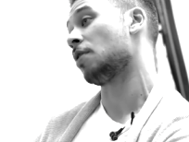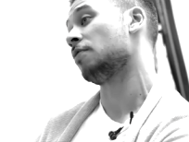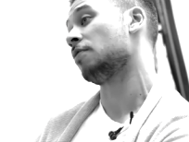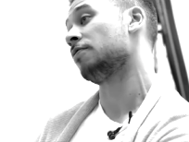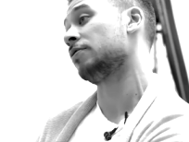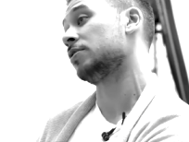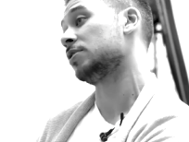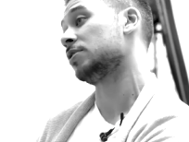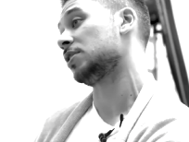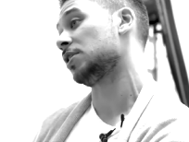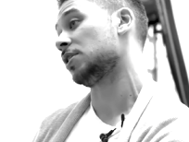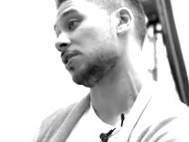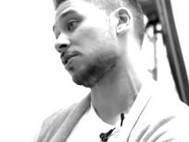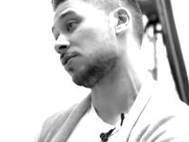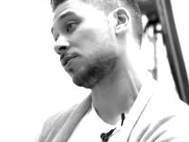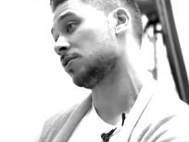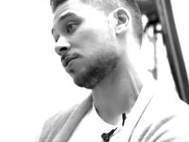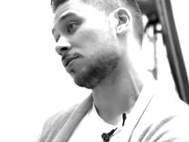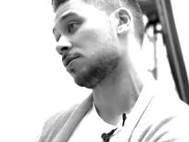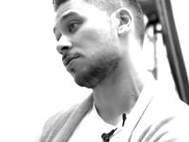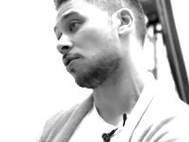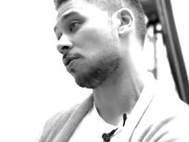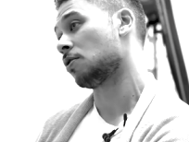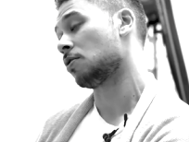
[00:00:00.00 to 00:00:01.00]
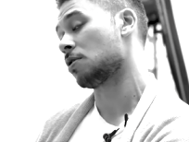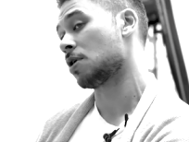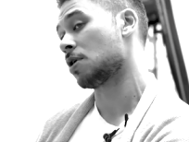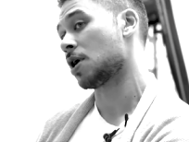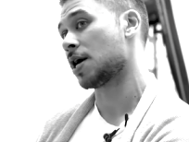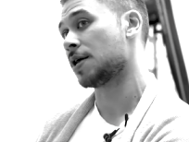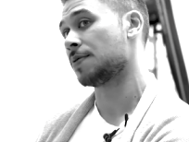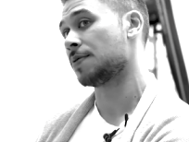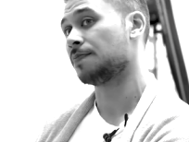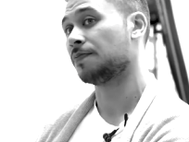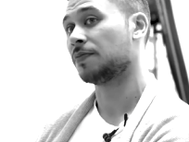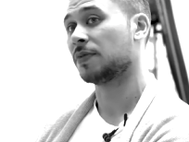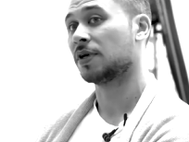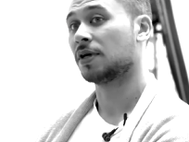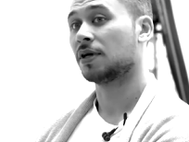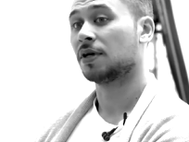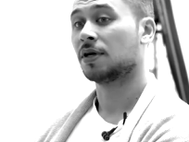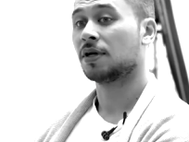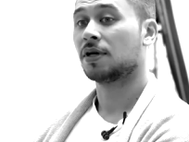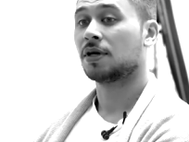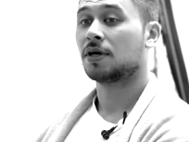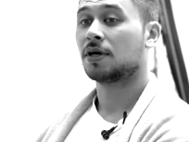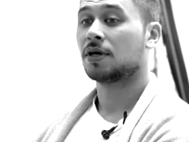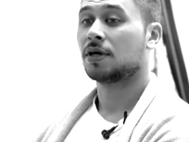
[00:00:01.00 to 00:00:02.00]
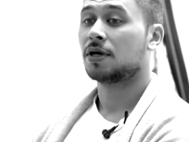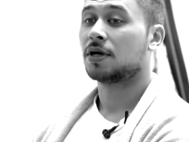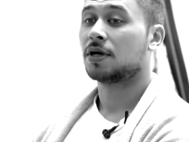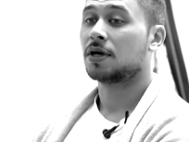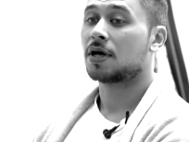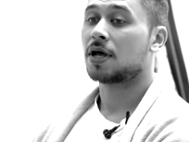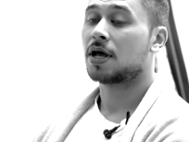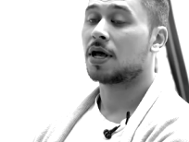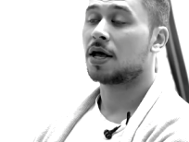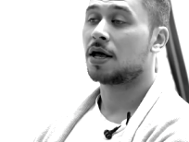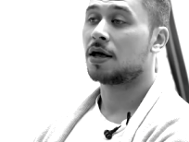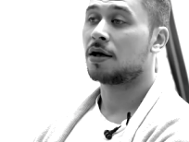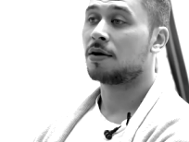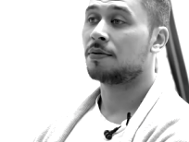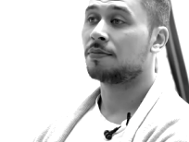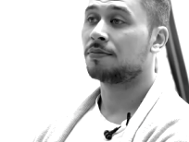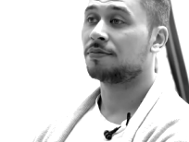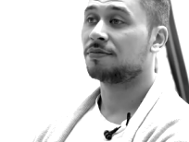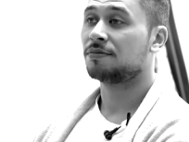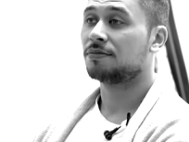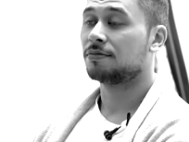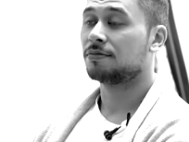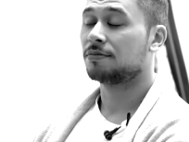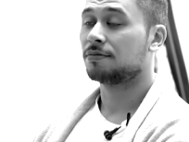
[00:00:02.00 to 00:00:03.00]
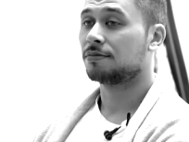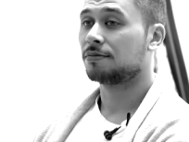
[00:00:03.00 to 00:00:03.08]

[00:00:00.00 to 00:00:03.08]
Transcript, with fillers: over and see us online. Um,